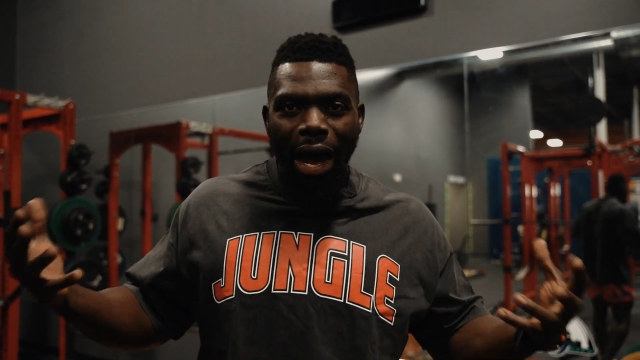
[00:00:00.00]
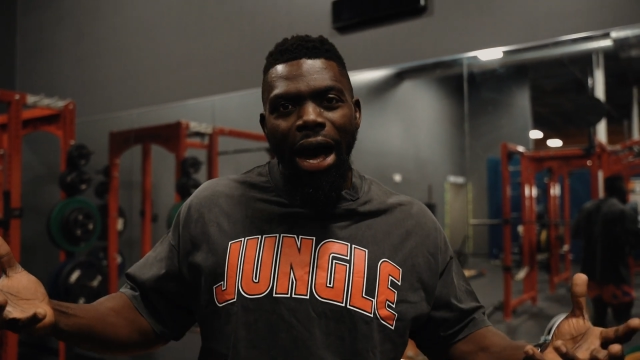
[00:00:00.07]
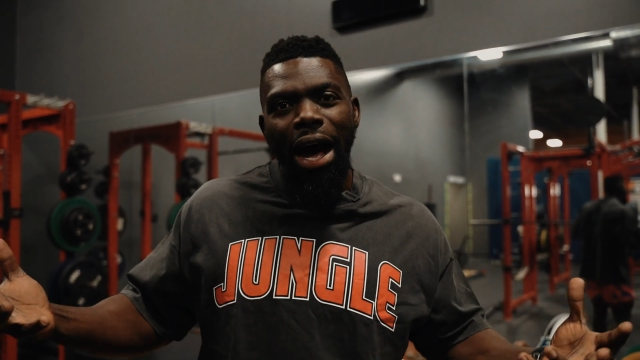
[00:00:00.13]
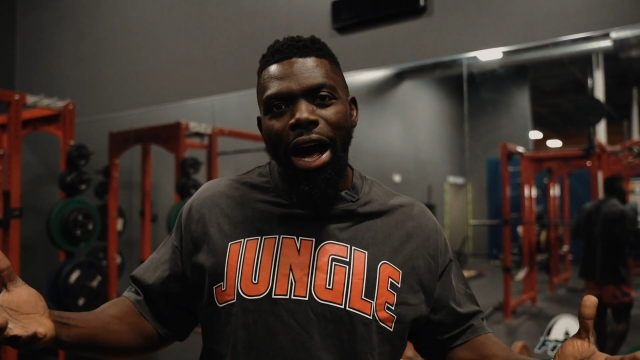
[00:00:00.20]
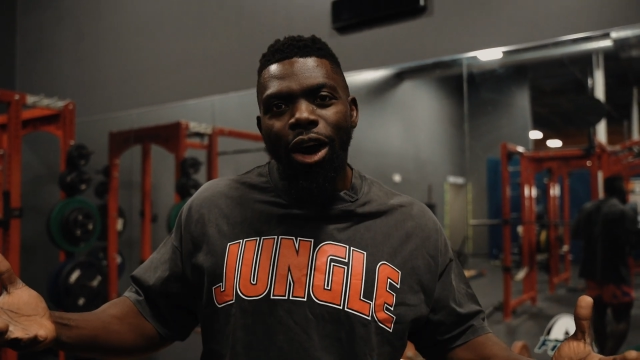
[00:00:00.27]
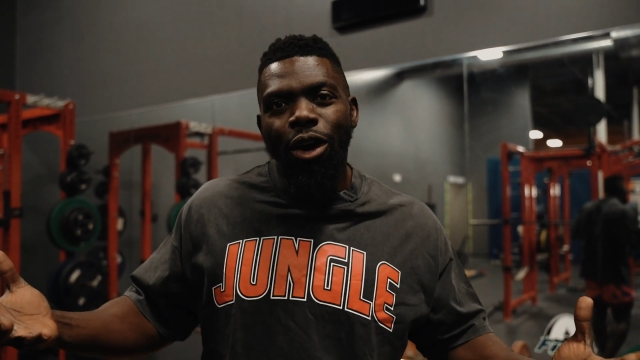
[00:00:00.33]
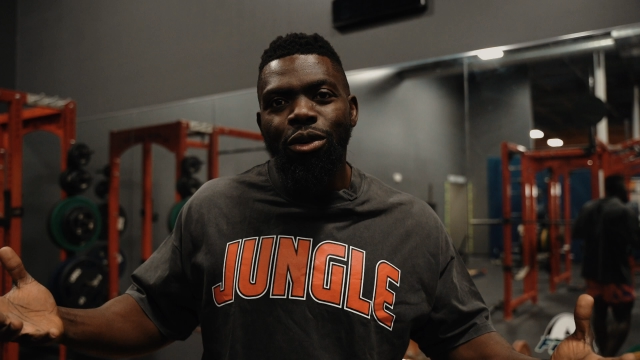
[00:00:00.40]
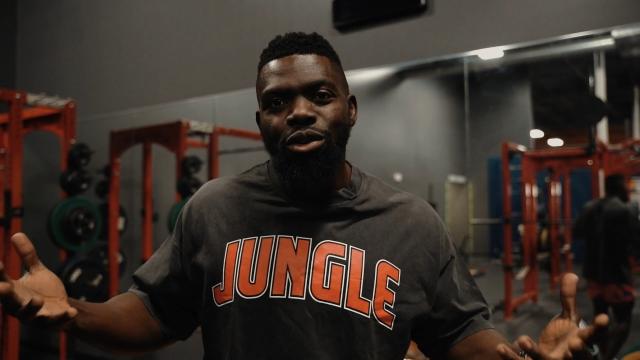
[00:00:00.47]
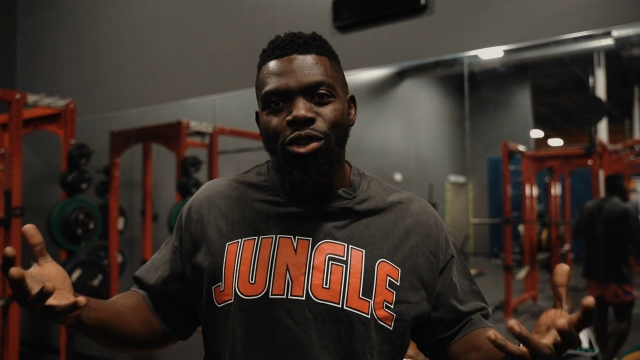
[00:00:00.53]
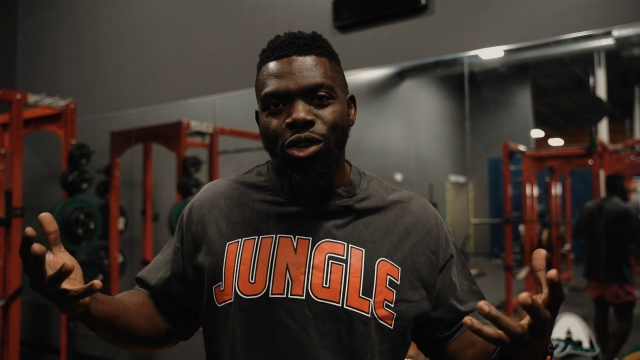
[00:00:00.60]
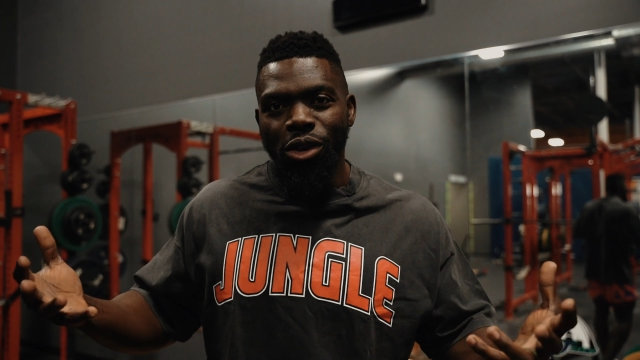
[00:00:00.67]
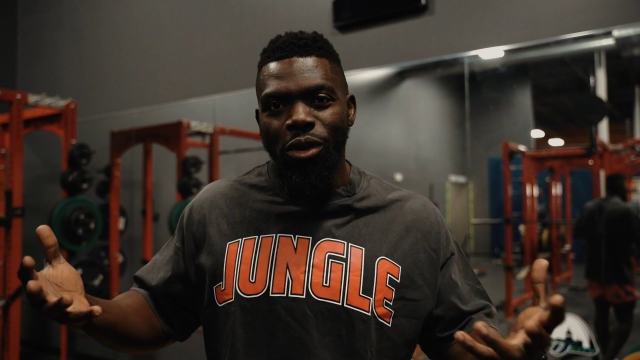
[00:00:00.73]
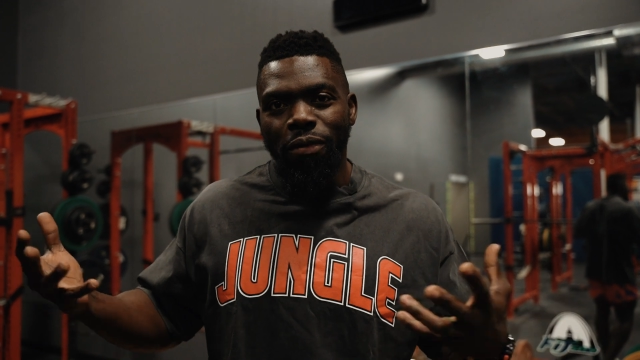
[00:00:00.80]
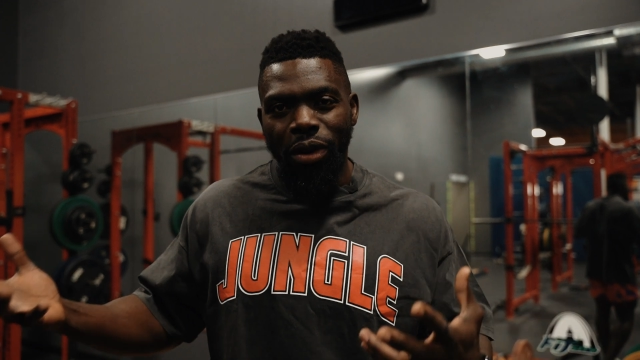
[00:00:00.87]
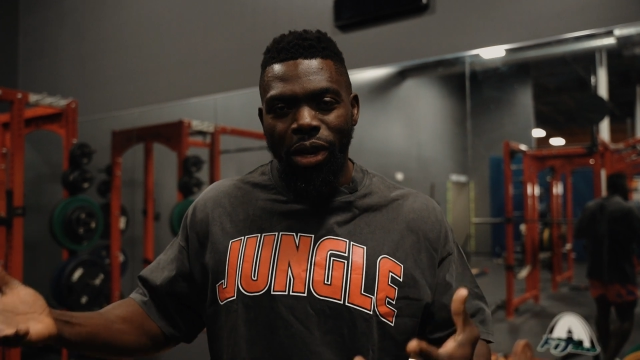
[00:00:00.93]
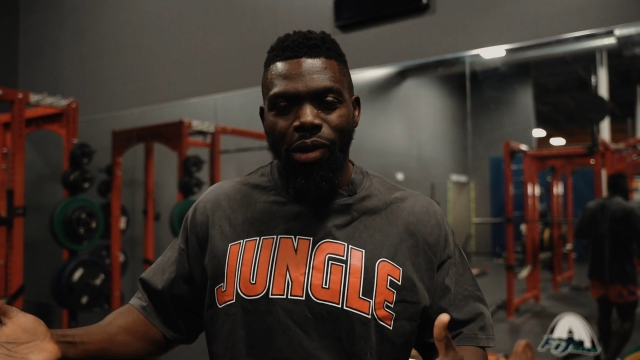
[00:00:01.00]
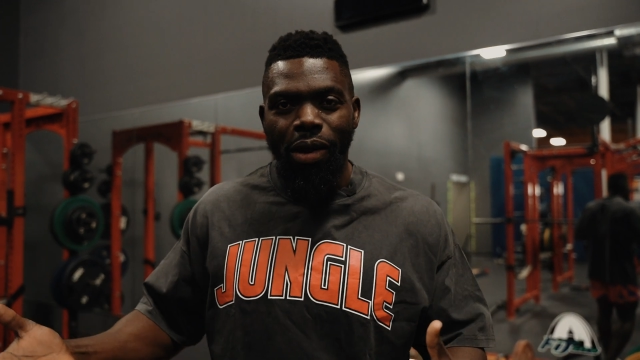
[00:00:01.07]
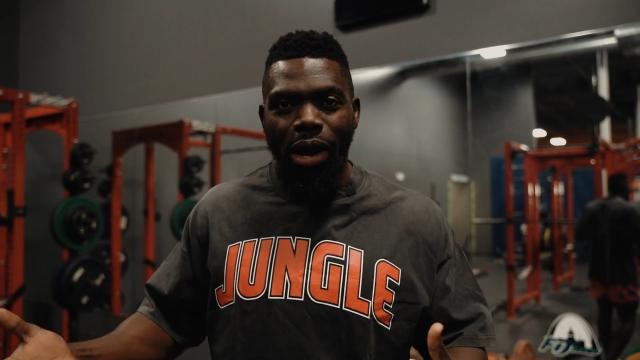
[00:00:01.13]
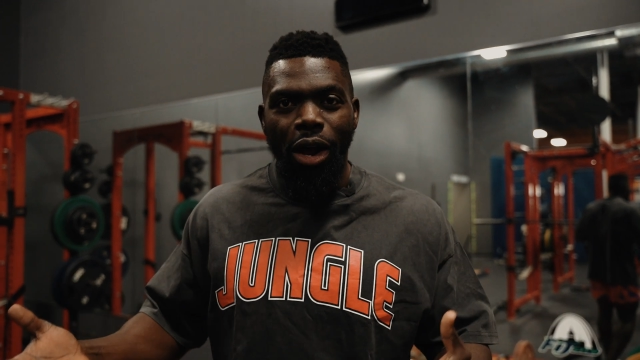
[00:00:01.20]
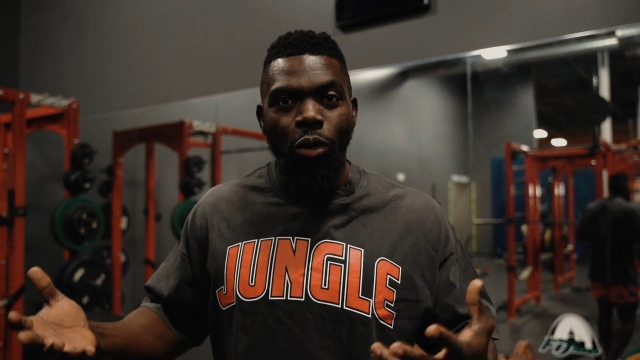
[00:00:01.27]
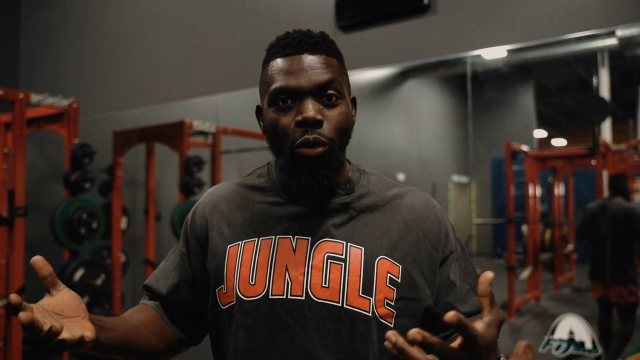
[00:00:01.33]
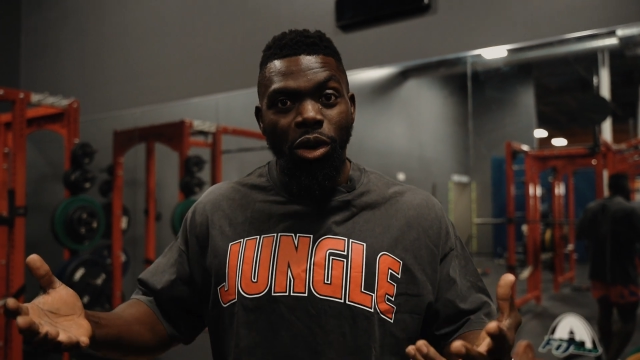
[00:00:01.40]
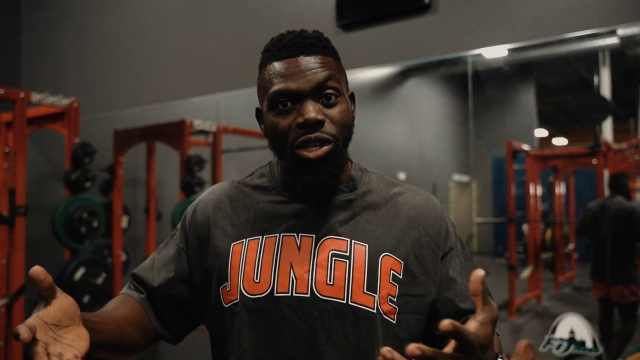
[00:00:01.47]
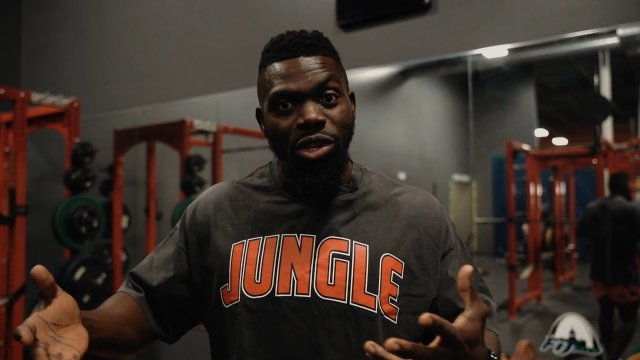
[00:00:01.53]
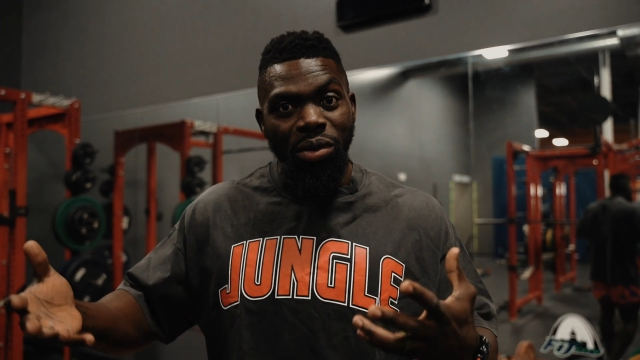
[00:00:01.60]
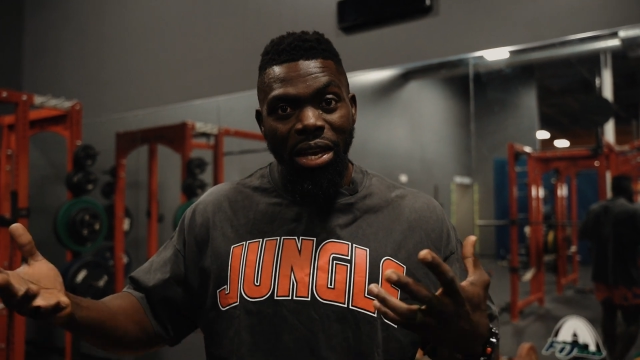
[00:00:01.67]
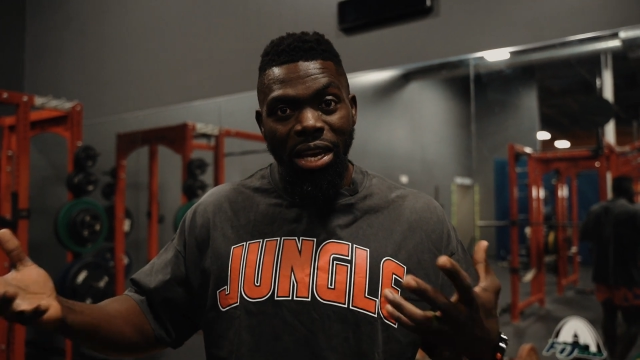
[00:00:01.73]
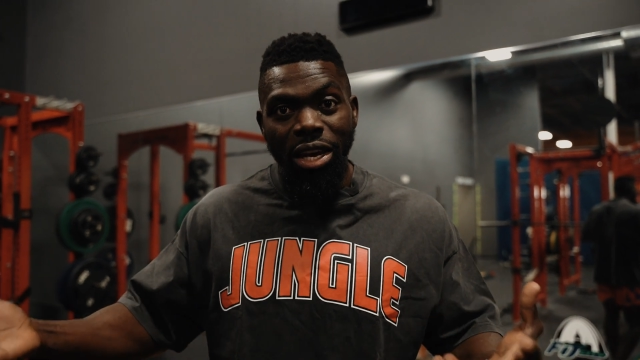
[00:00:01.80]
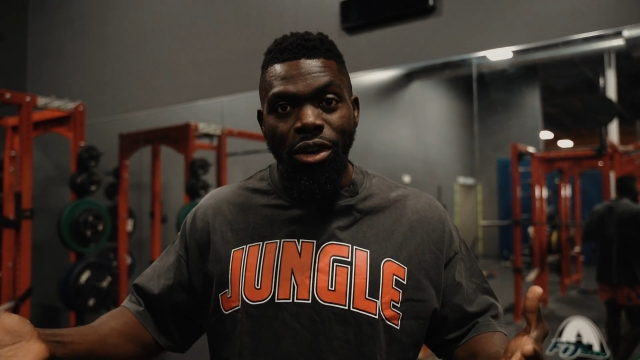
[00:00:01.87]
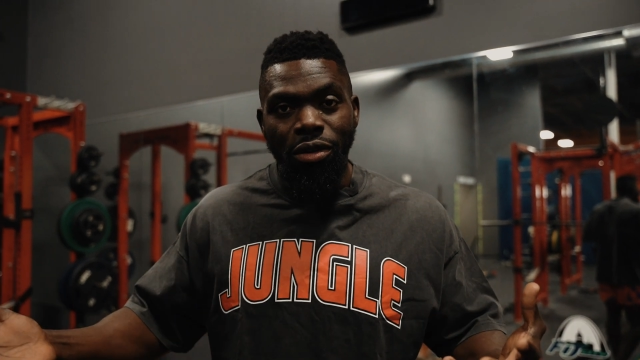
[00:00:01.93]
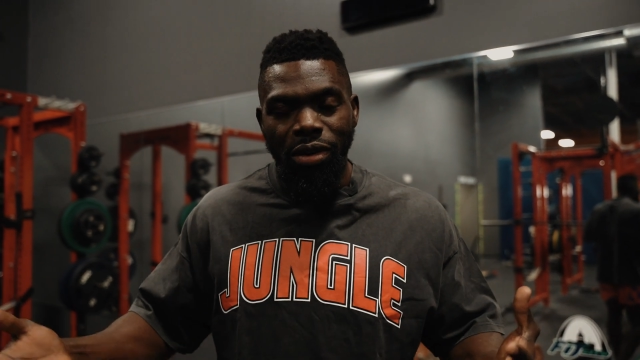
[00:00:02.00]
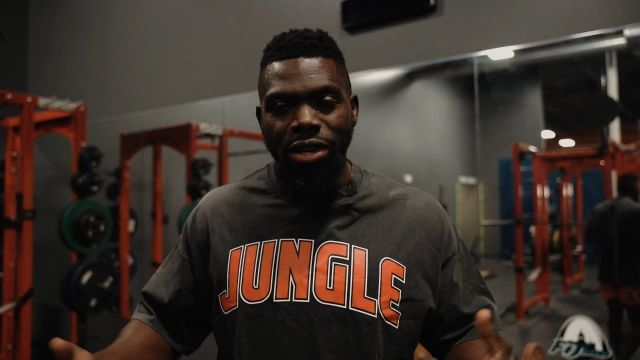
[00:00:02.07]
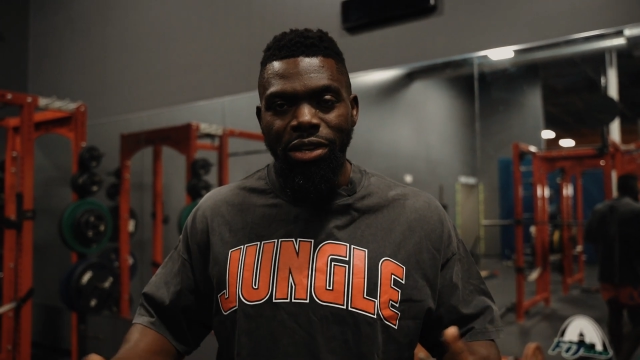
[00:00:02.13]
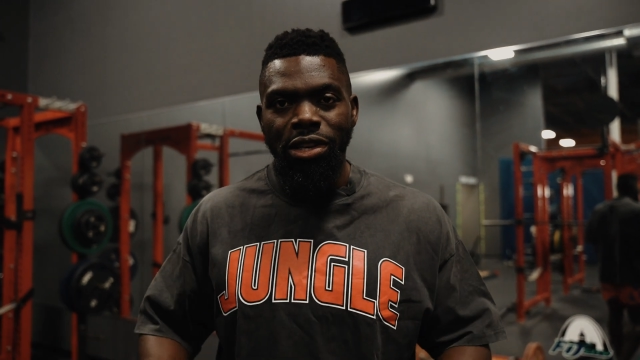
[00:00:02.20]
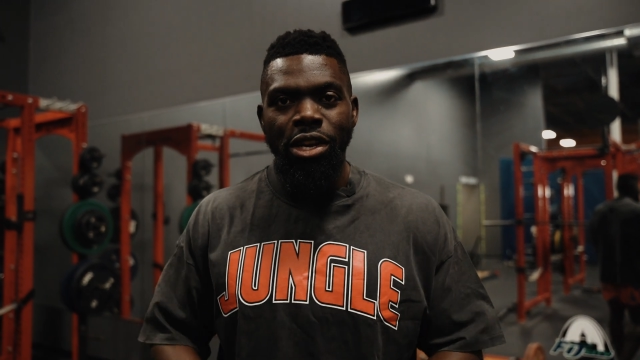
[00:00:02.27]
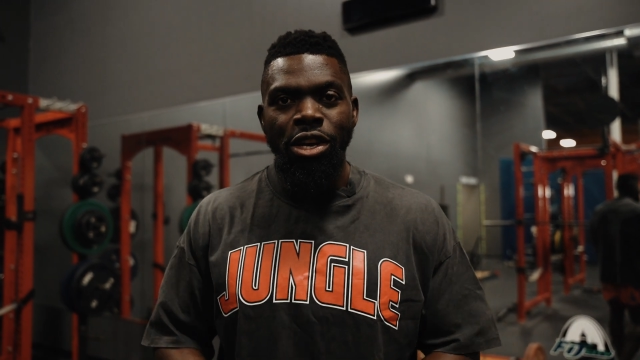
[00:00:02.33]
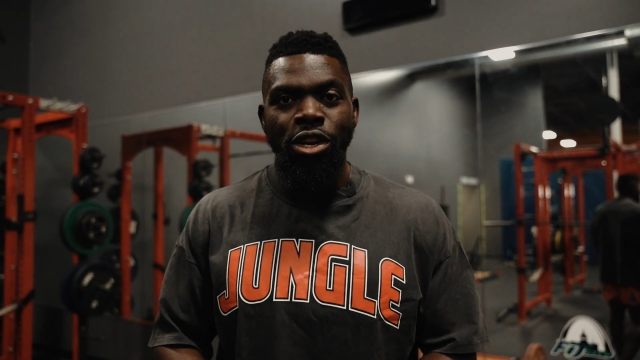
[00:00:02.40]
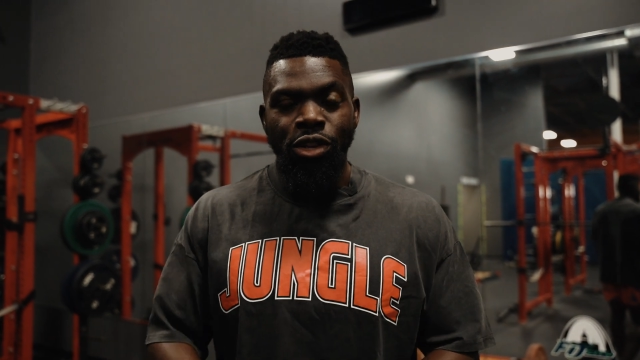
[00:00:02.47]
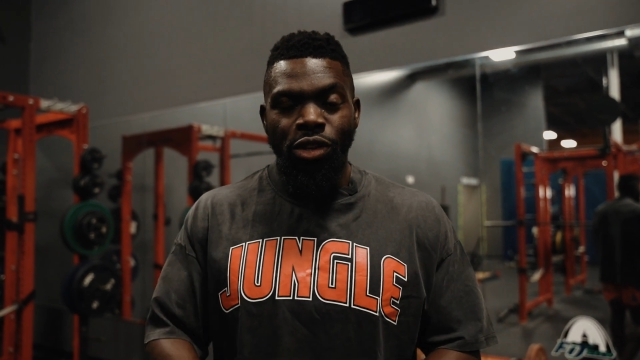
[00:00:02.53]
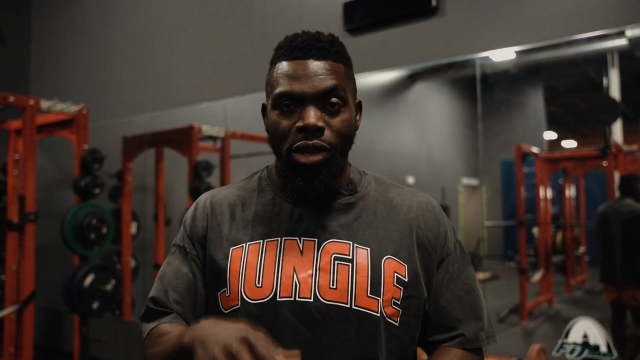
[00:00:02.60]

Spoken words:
how do you figure out what to increase?